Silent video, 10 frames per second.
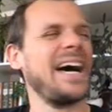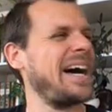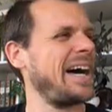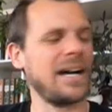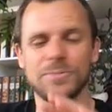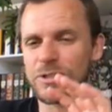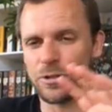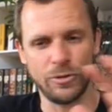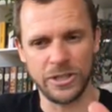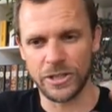
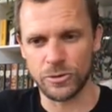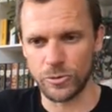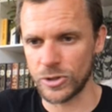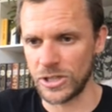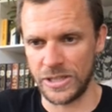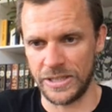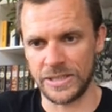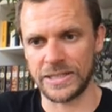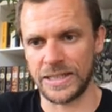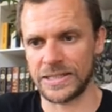absolutely crucial in
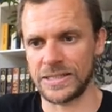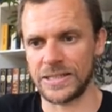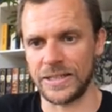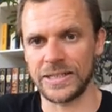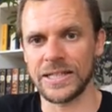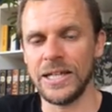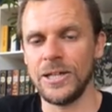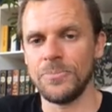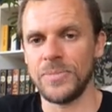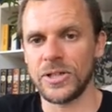this exercise,
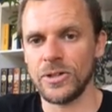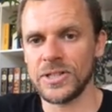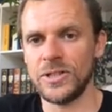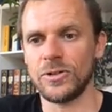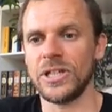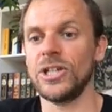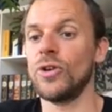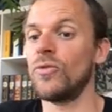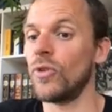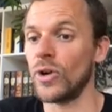because you can
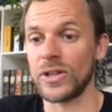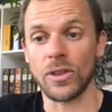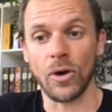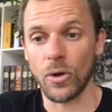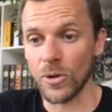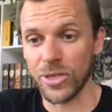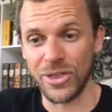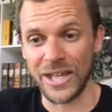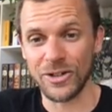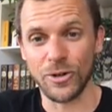avoid the whole
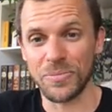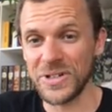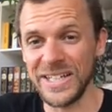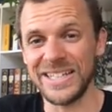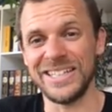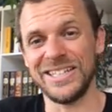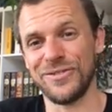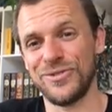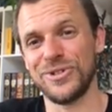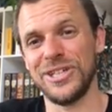thing completely
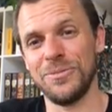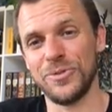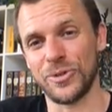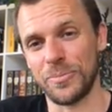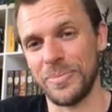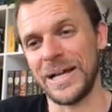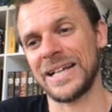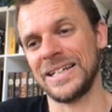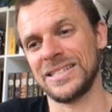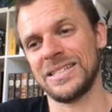if you keep your back
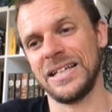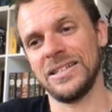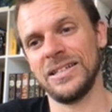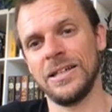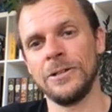extended.